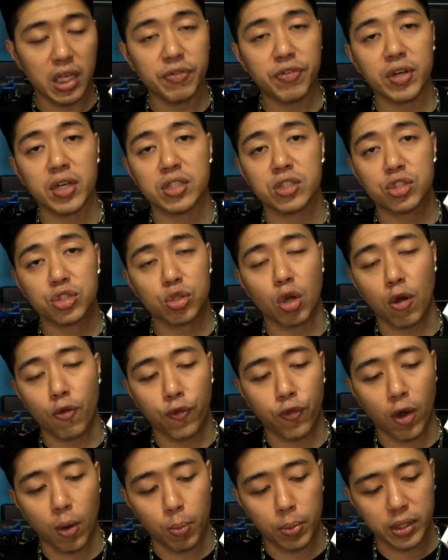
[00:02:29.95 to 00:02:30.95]
even in
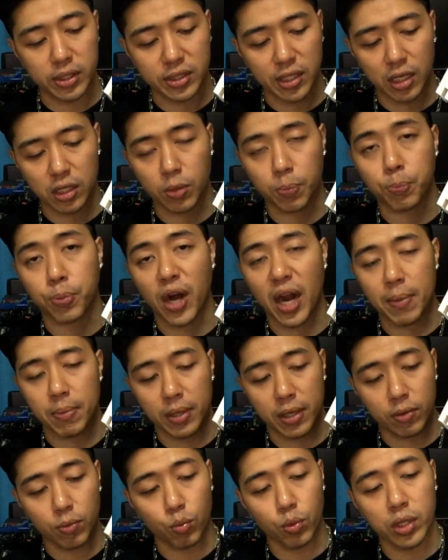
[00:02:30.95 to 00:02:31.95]
stock form, when it started to
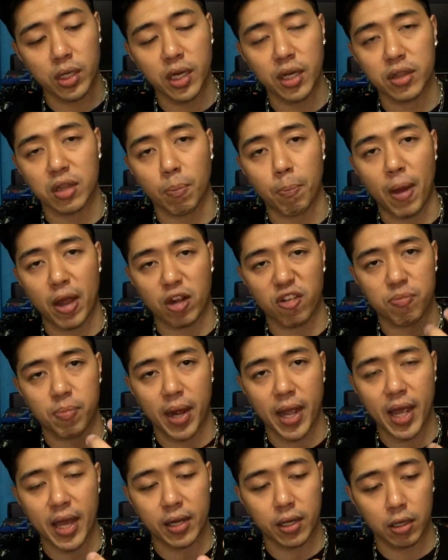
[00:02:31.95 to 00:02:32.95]
prime, it would hurt the back of
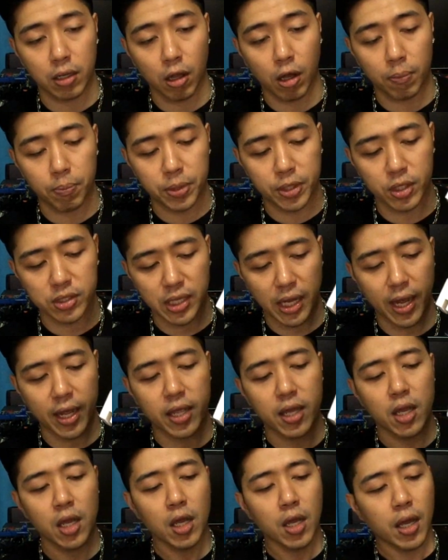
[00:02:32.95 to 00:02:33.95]
my hand a lot because
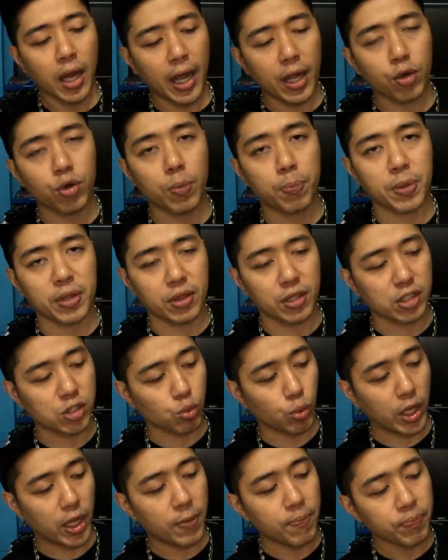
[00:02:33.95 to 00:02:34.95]
I grip it
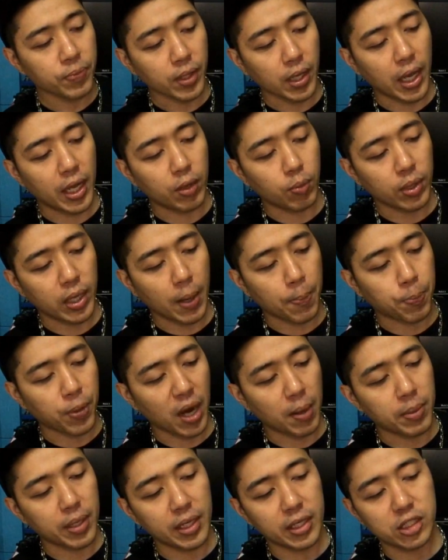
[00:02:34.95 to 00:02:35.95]
this way, and when I
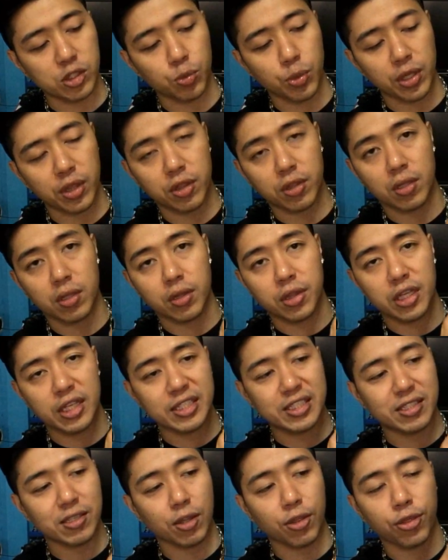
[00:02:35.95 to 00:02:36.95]
prime it, it's with
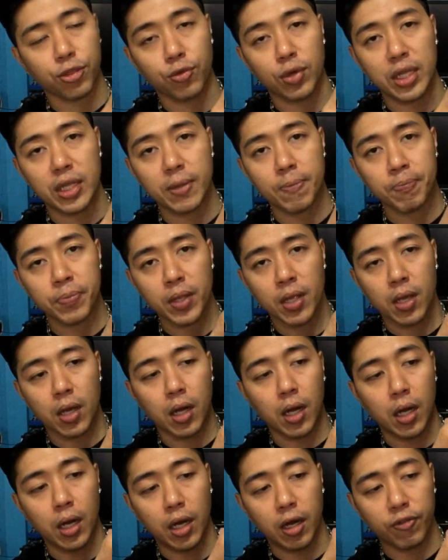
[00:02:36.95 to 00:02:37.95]
these three
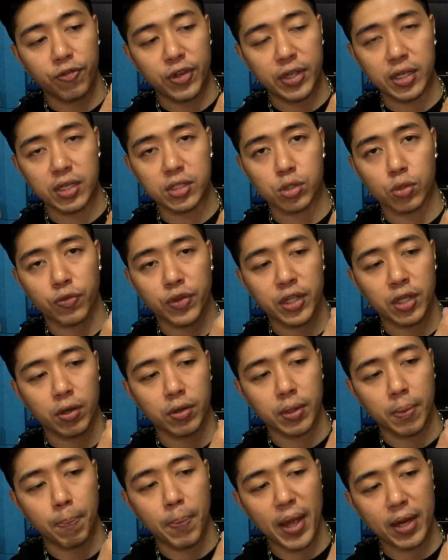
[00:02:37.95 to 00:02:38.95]
fingers over here
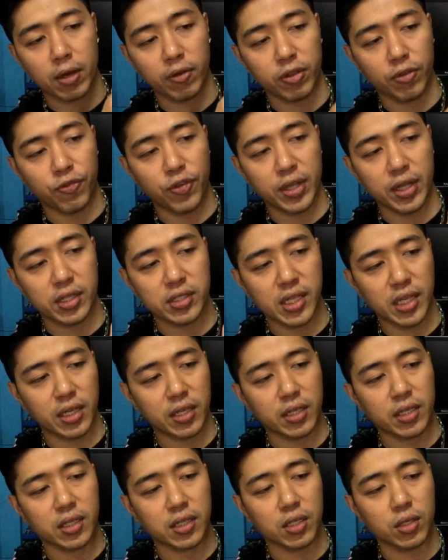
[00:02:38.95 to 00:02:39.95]
on the back of the fingers,
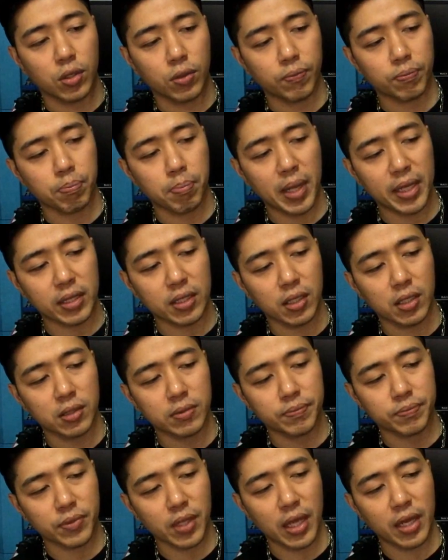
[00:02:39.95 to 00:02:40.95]
and you know, metal